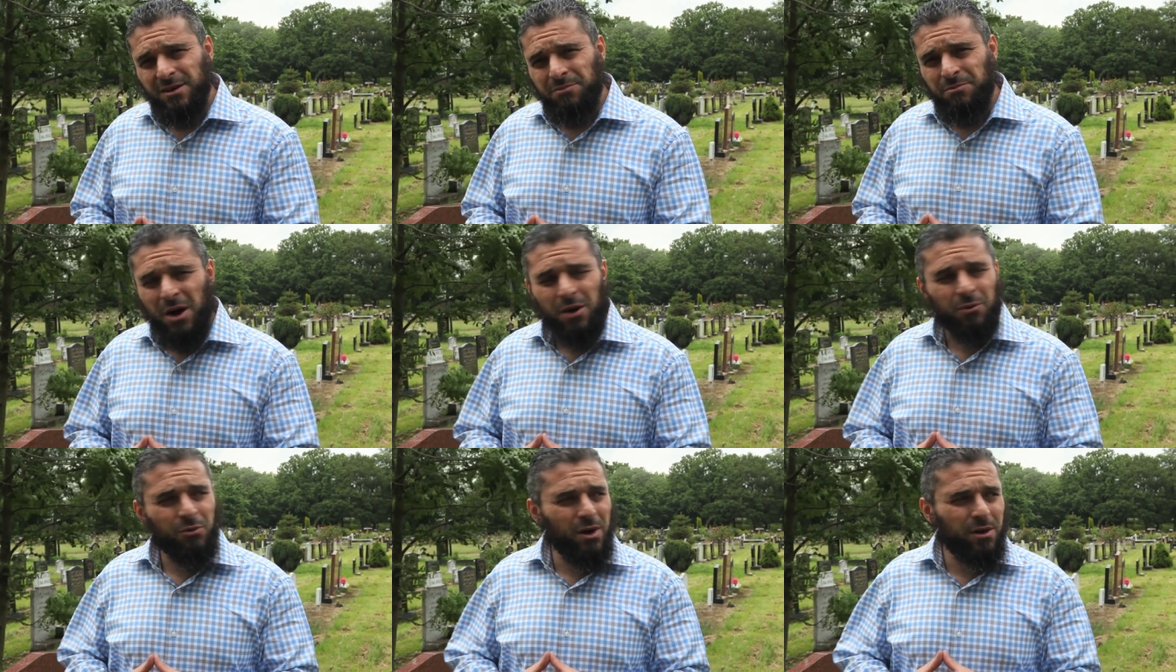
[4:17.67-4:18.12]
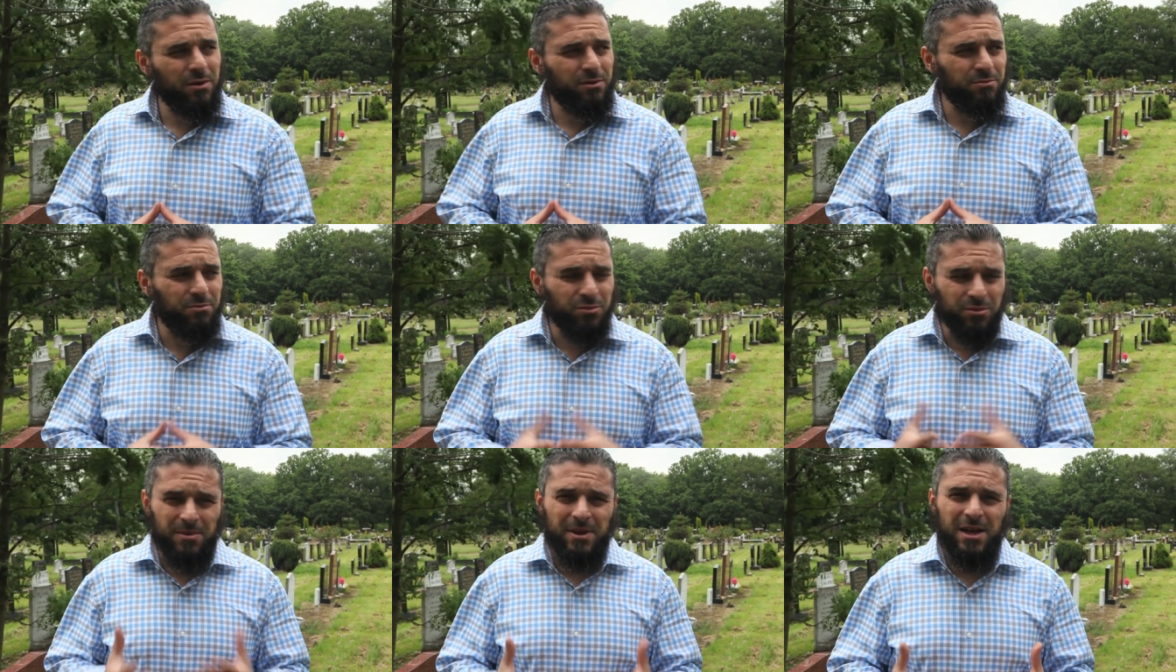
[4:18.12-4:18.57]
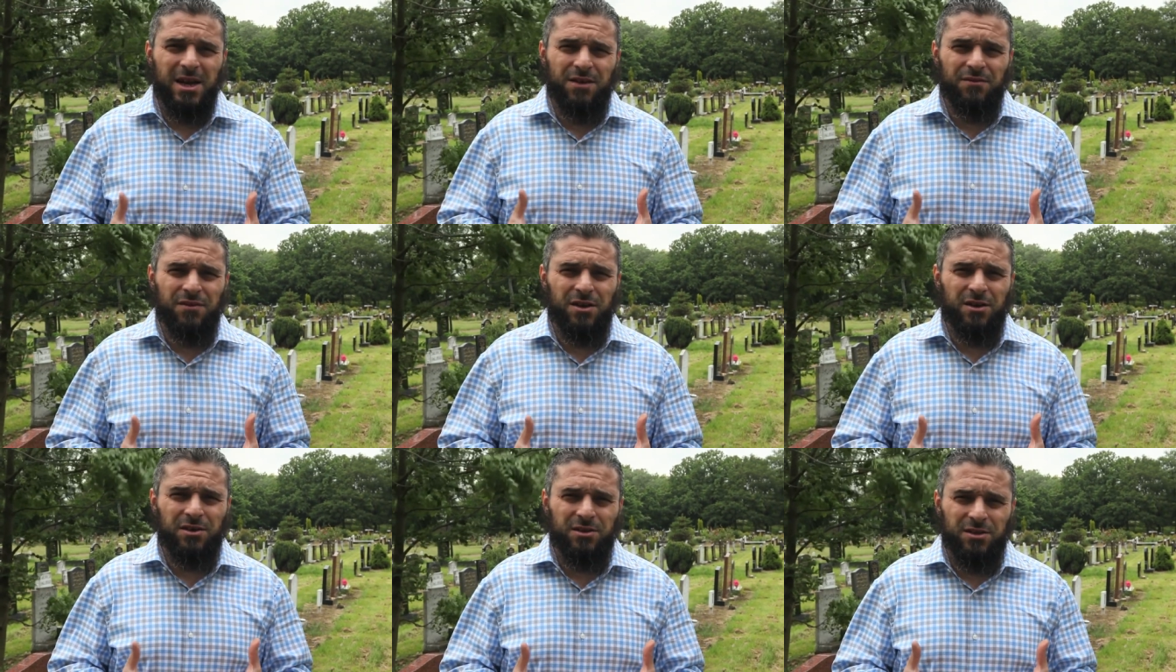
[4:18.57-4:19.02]
But what we
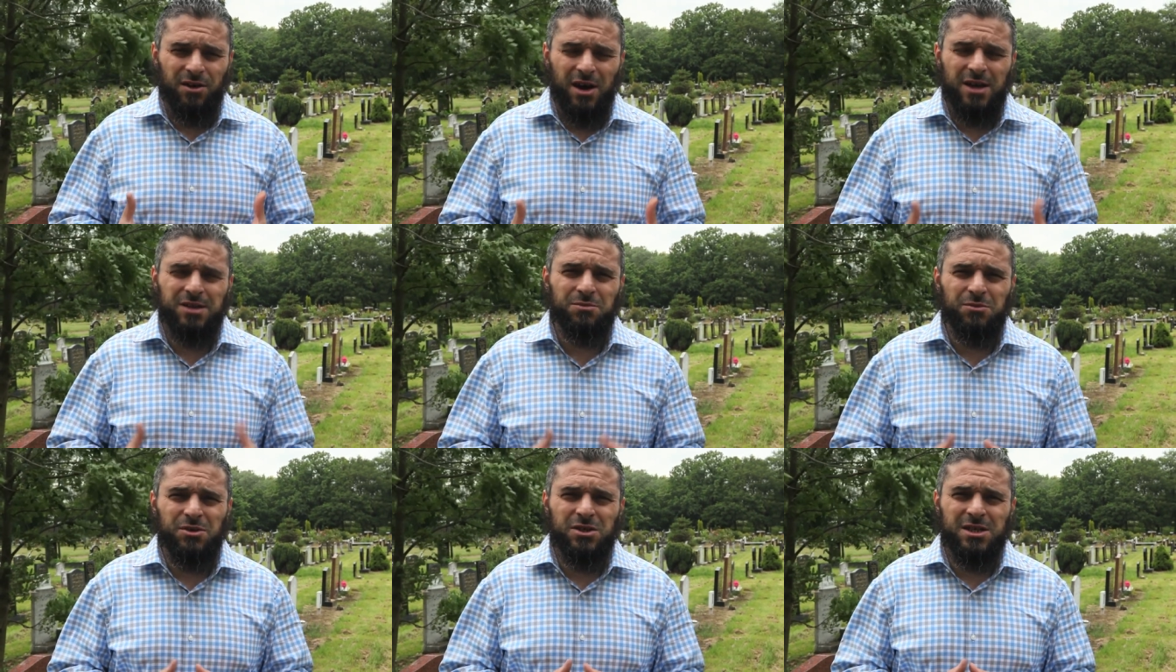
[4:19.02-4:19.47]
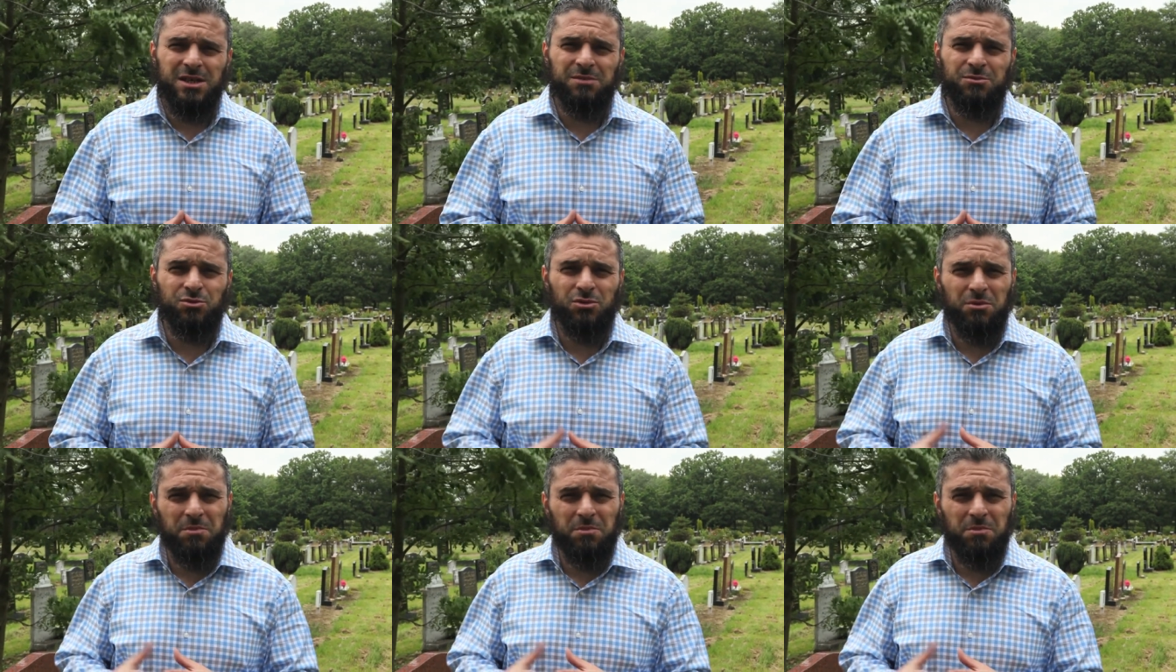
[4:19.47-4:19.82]
believe in, you know, as Muslims,